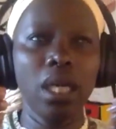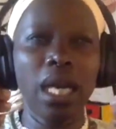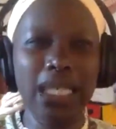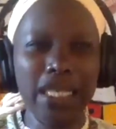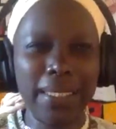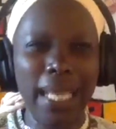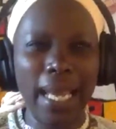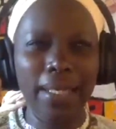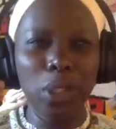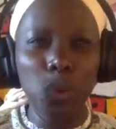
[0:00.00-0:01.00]

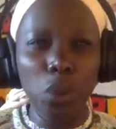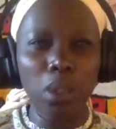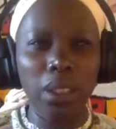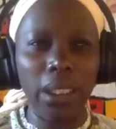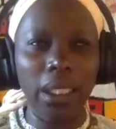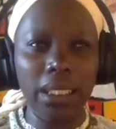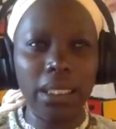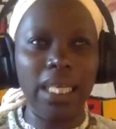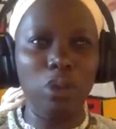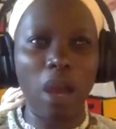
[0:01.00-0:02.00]
understand the world and
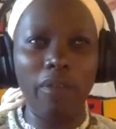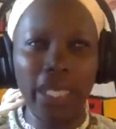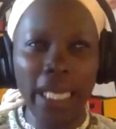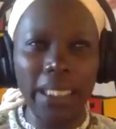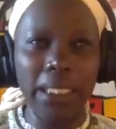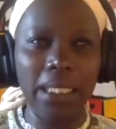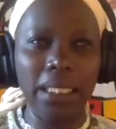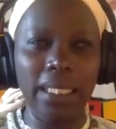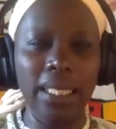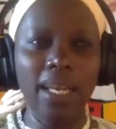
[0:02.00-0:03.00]
understand to have an identity.